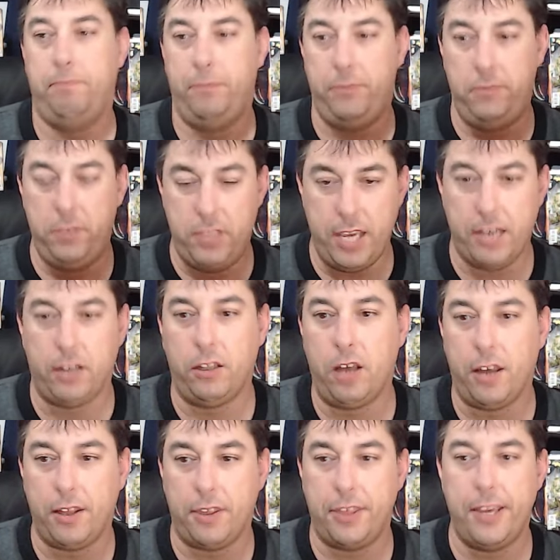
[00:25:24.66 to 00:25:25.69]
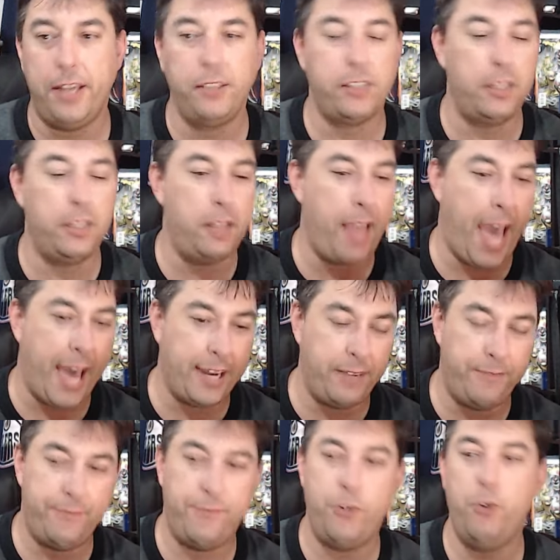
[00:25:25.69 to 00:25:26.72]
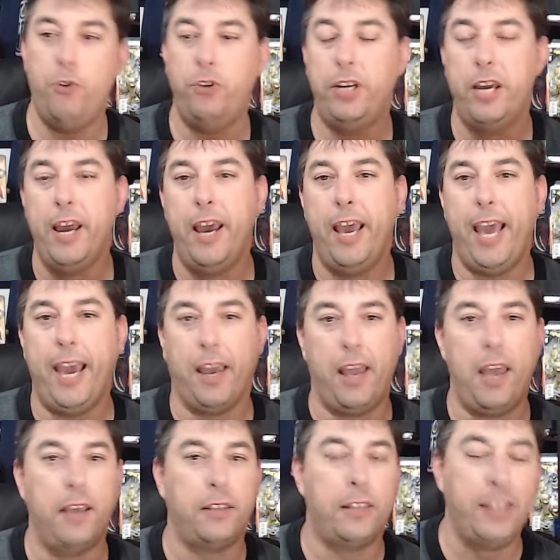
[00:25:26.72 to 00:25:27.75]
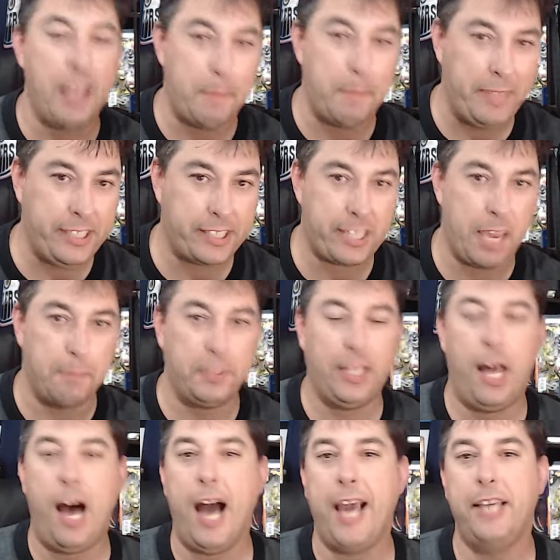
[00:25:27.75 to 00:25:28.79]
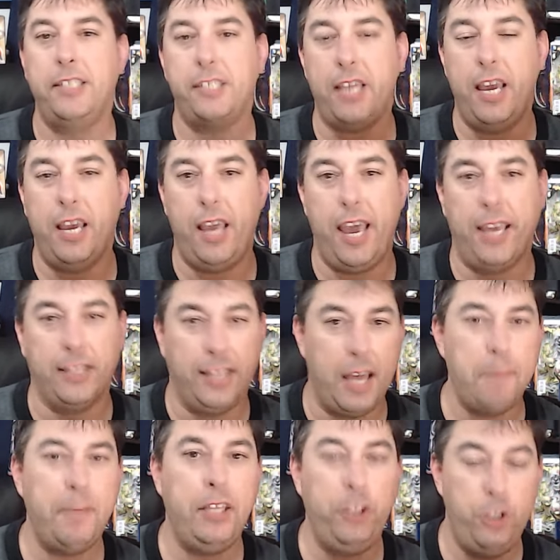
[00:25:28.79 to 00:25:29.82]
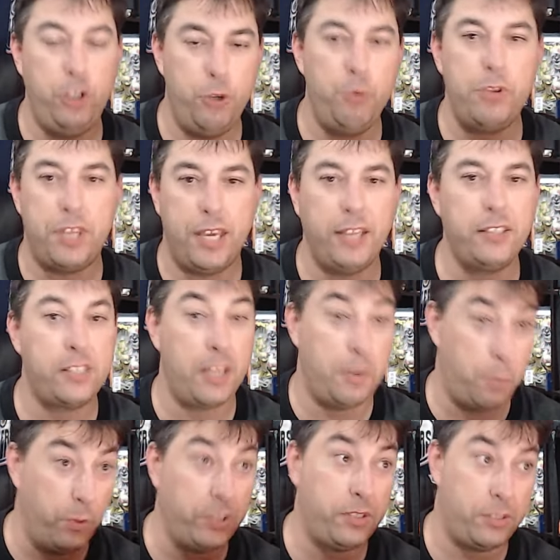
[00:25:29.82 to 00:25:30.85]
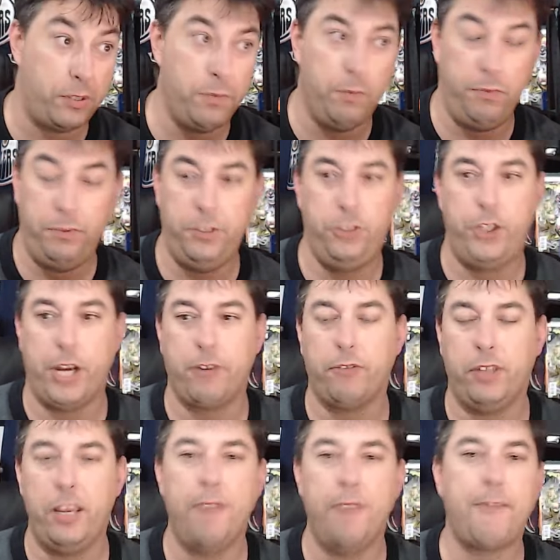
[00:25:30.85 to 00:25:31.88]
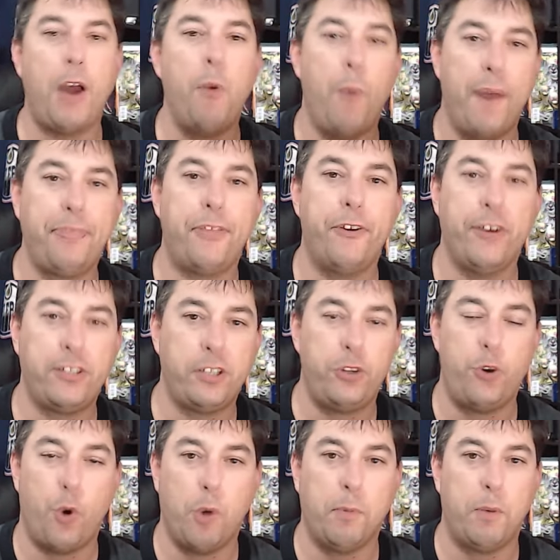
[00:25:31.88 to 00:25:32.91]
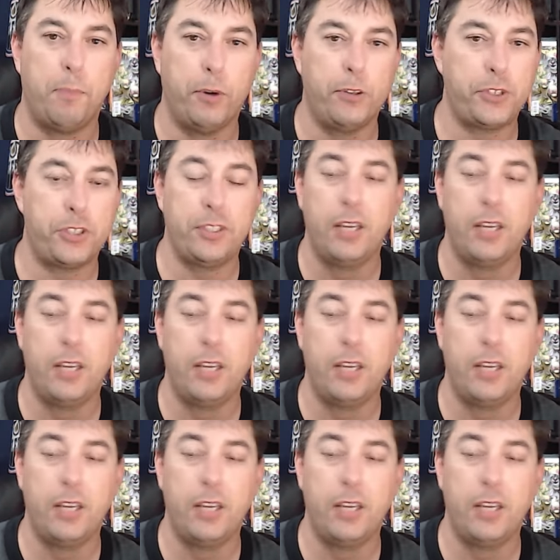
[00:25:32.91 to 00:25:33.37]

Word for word: did a lot of things. It added food. It, it let me skip lines. It, it let me do things that was generally, if I went there as a normal person,